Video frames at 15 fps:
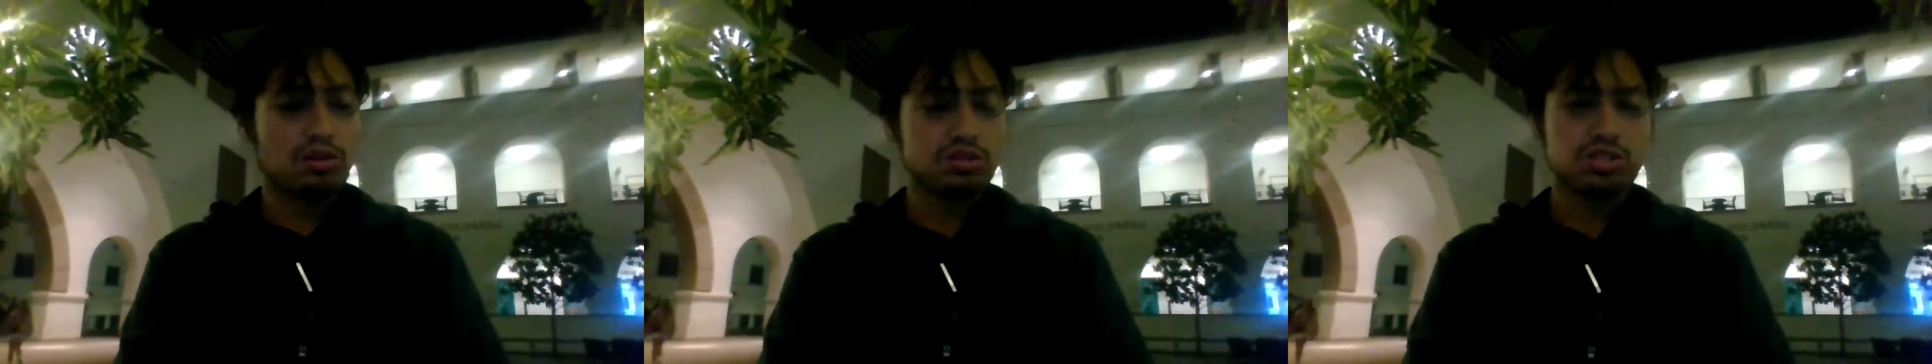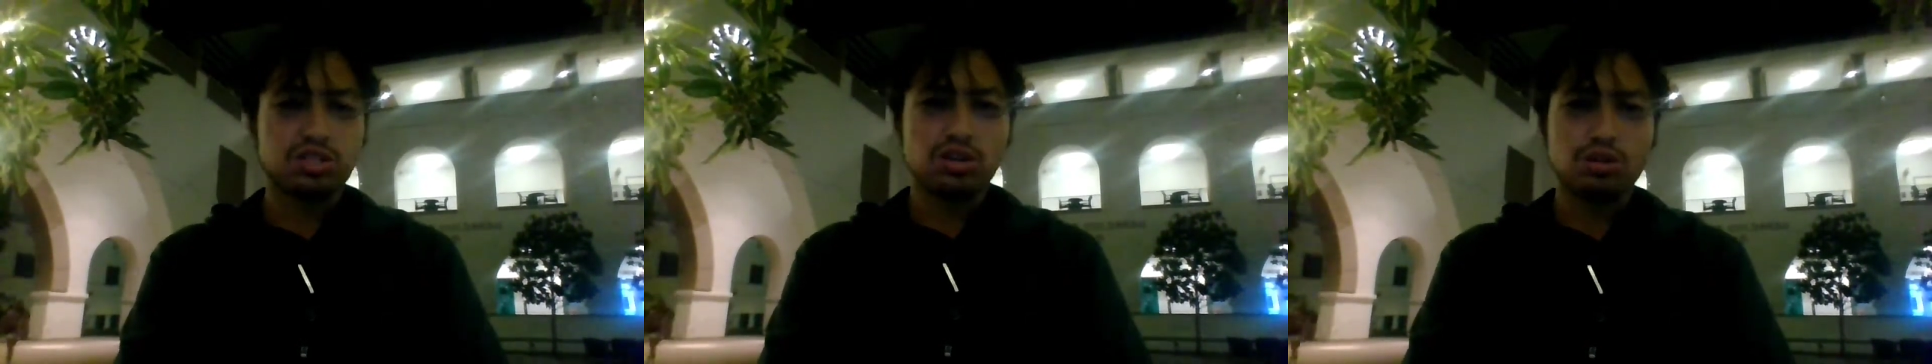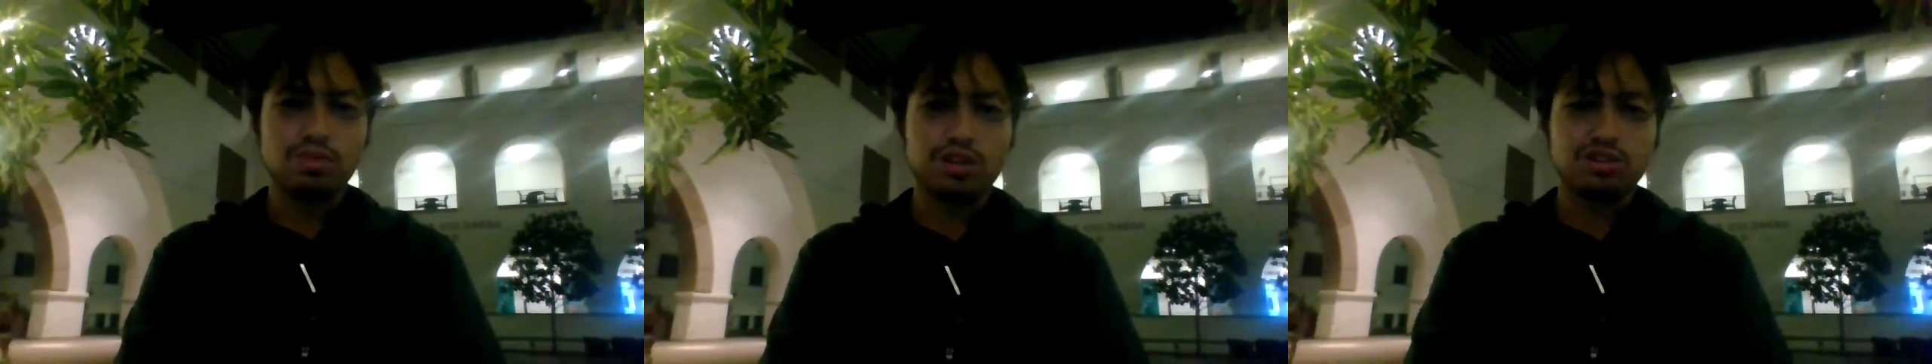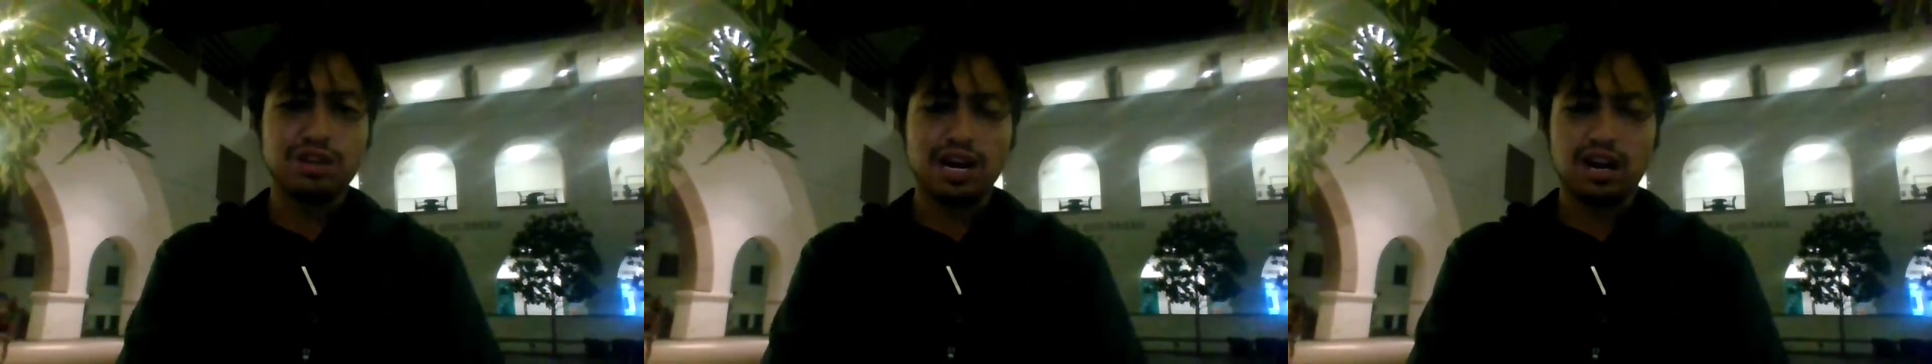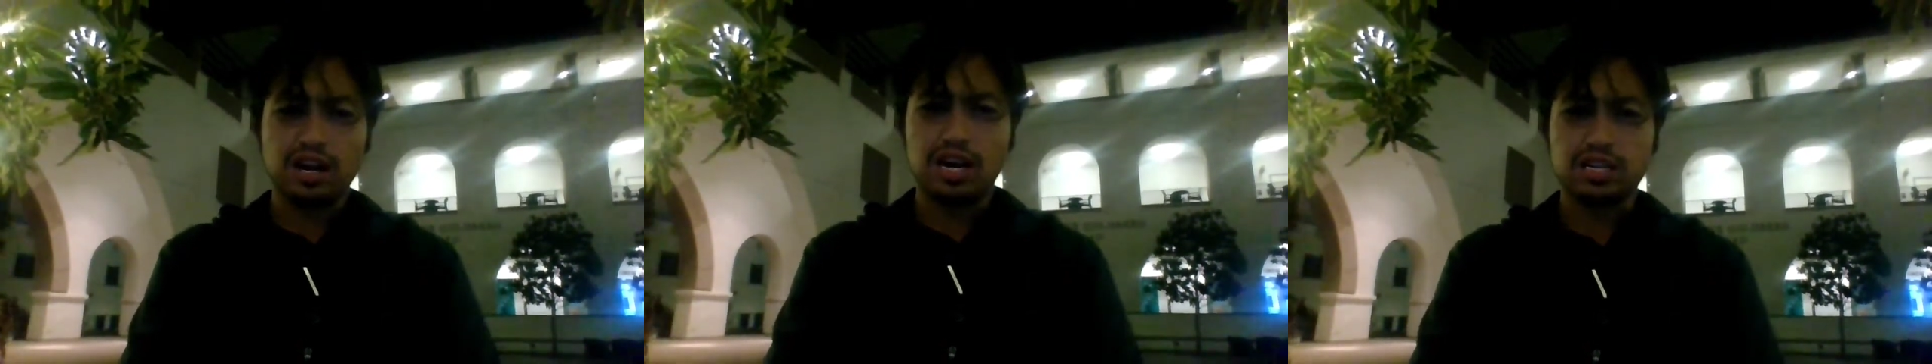They're under Clark
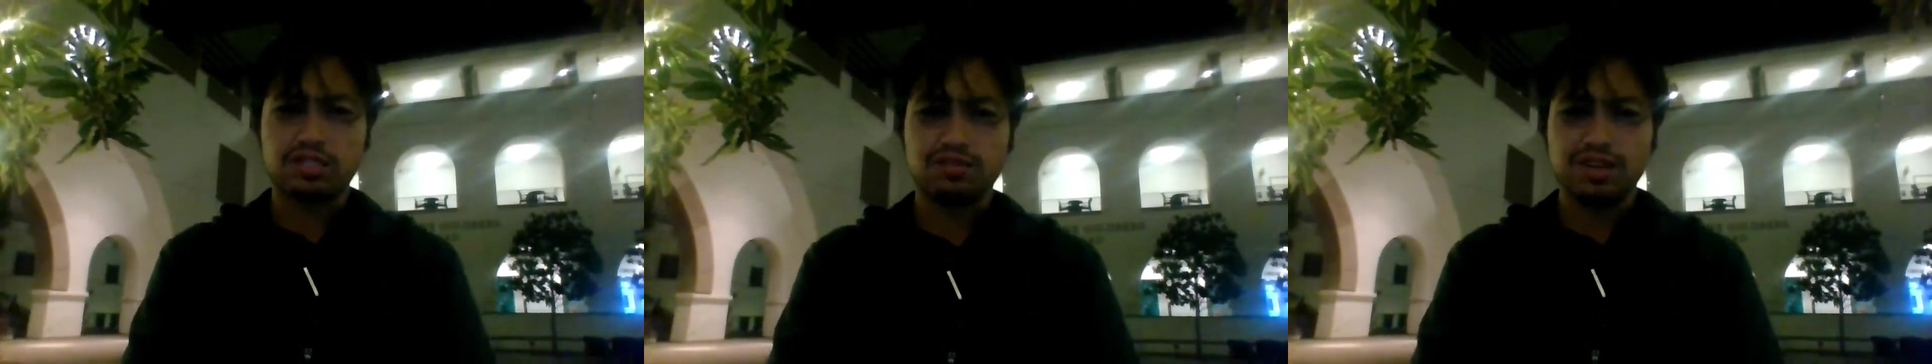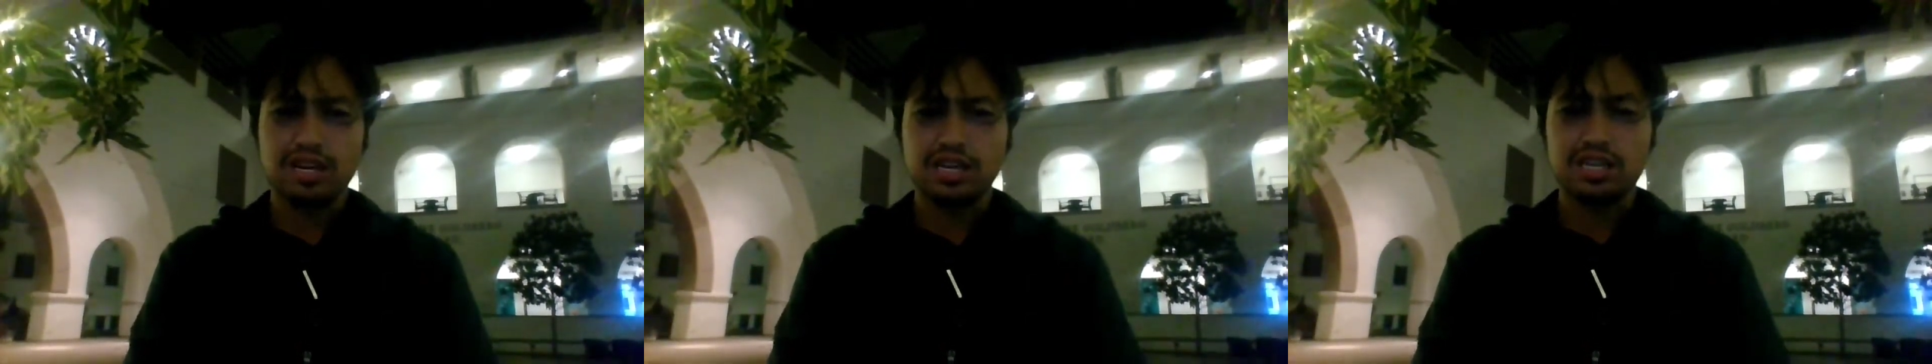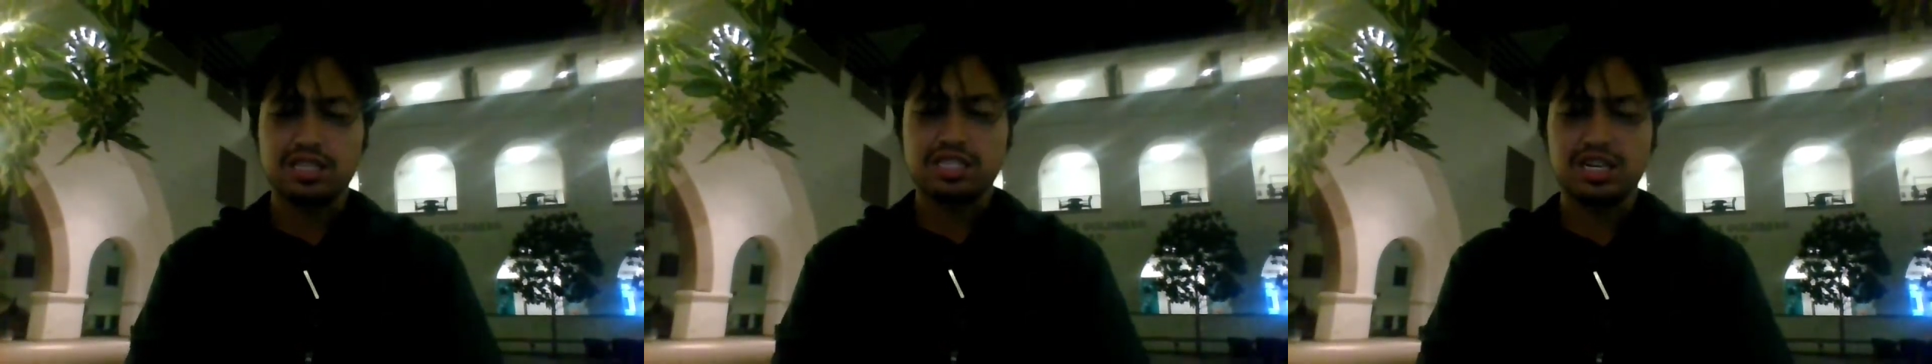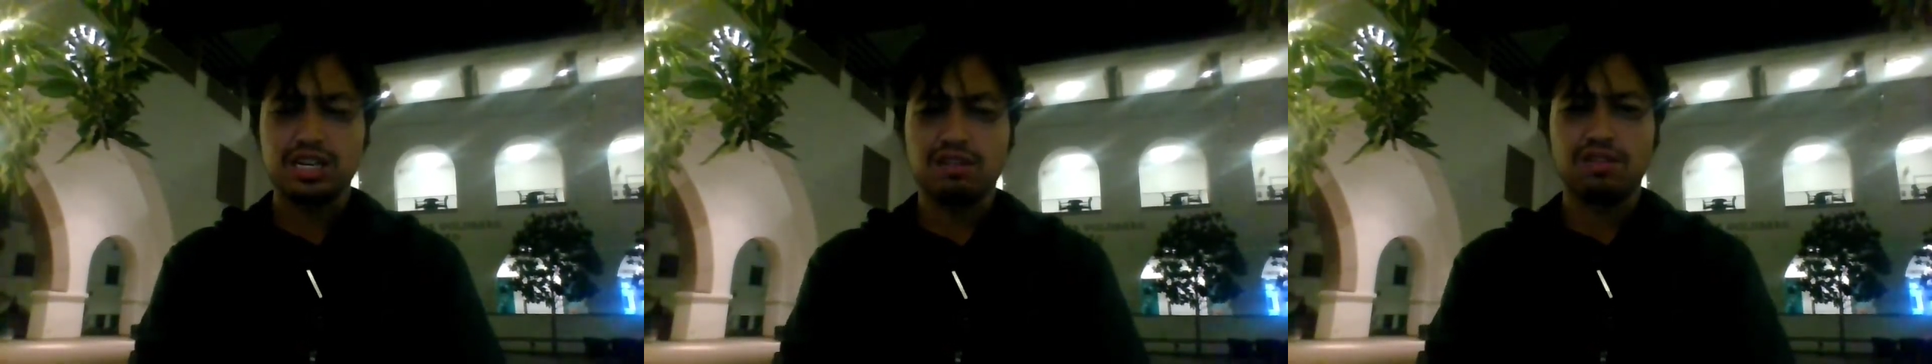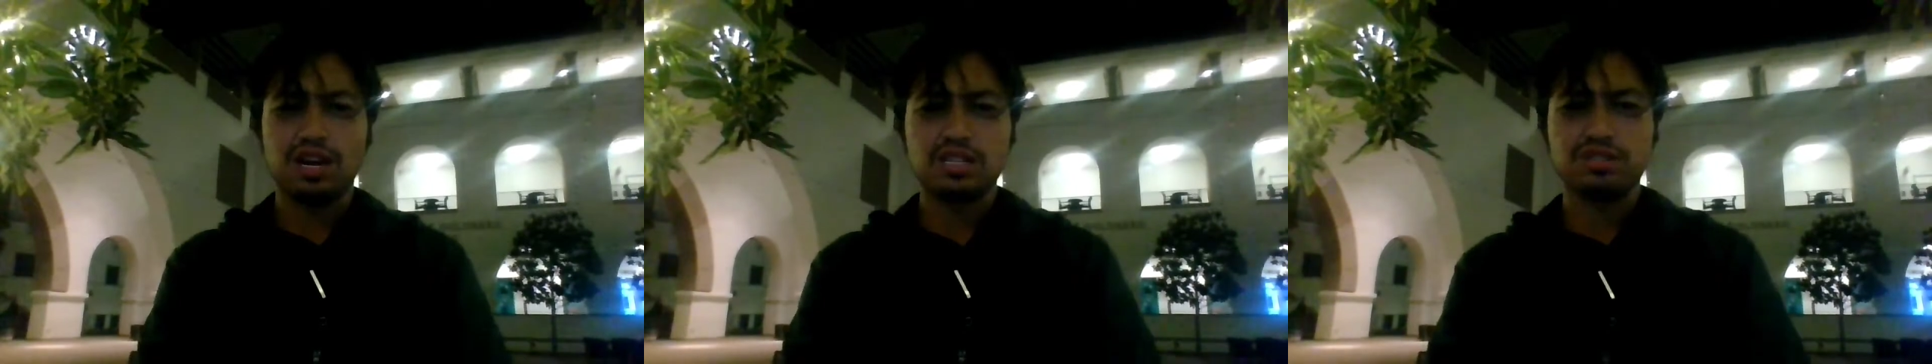County
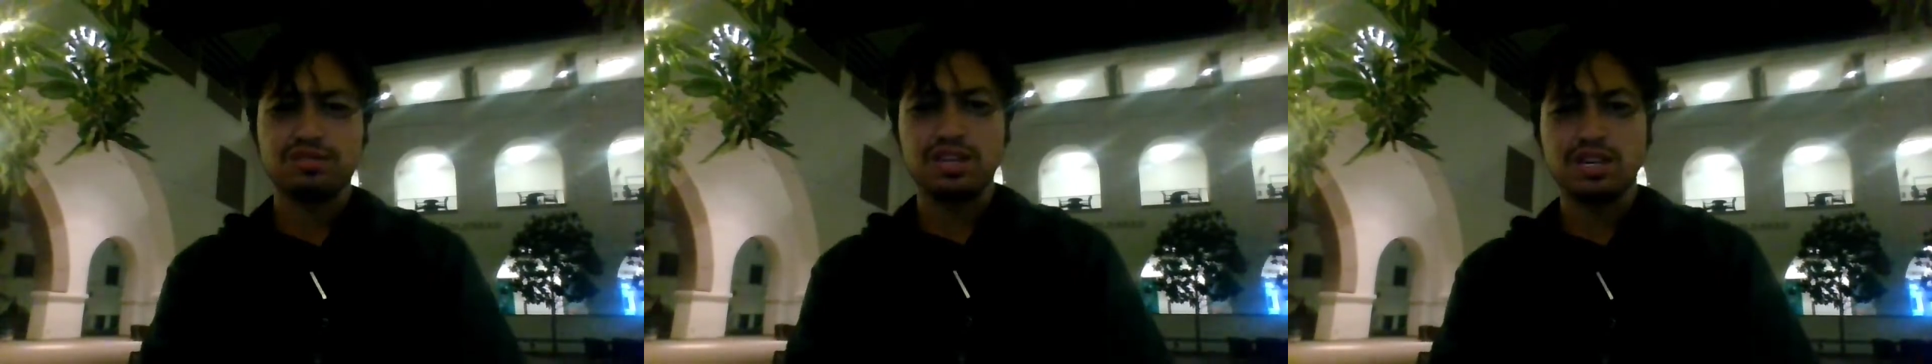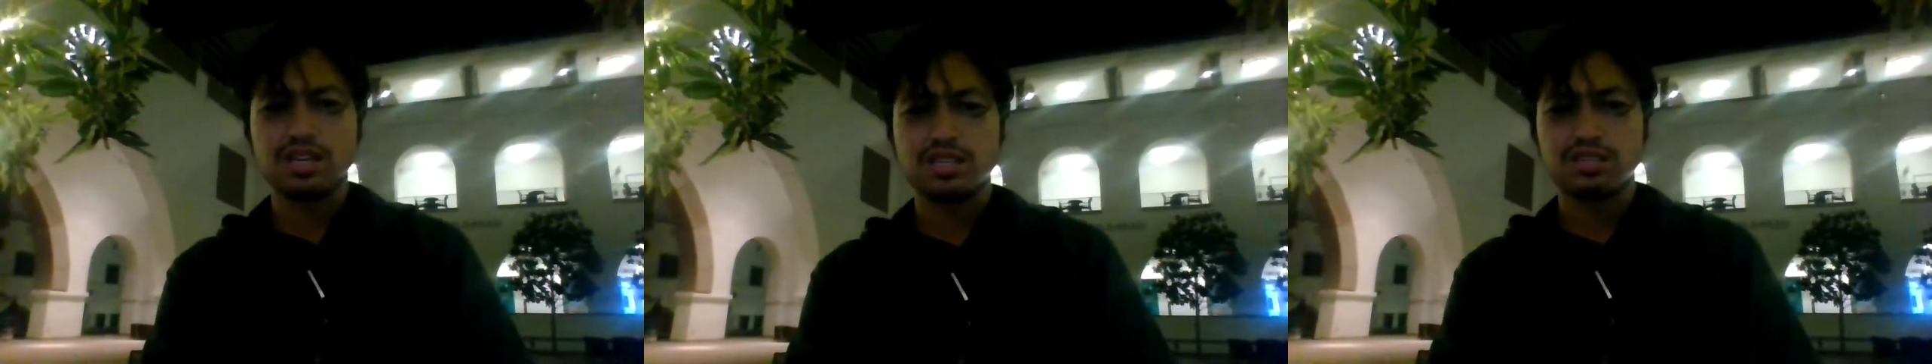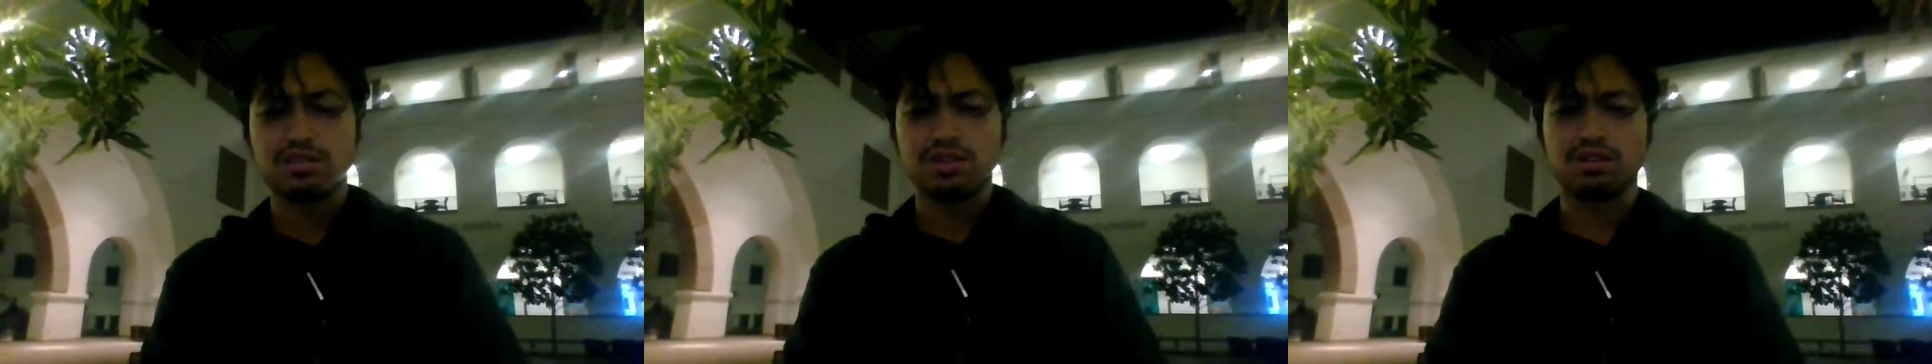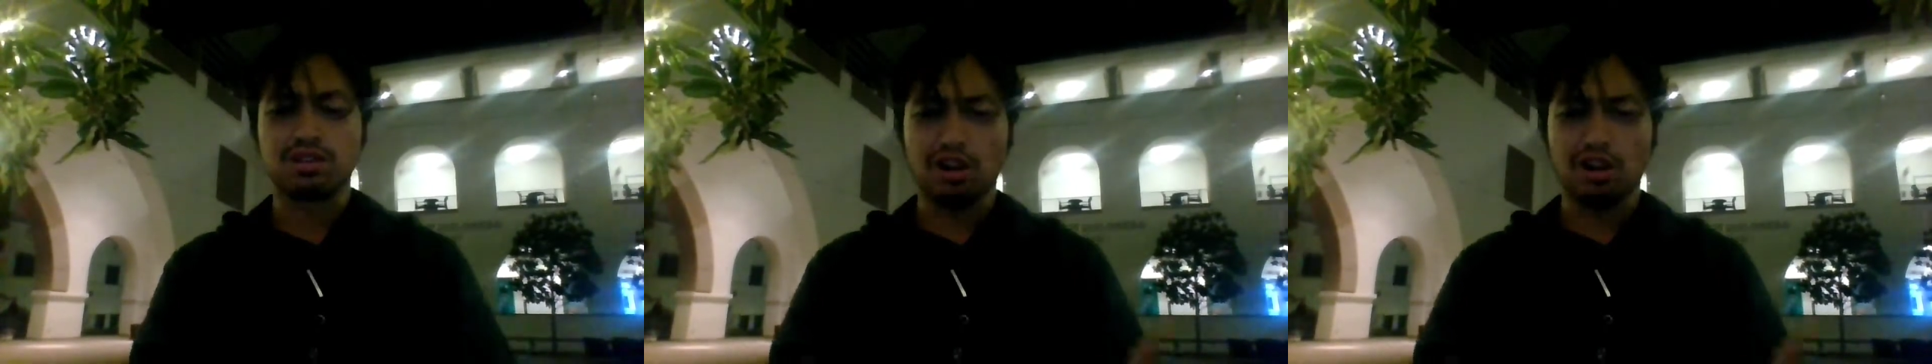Board of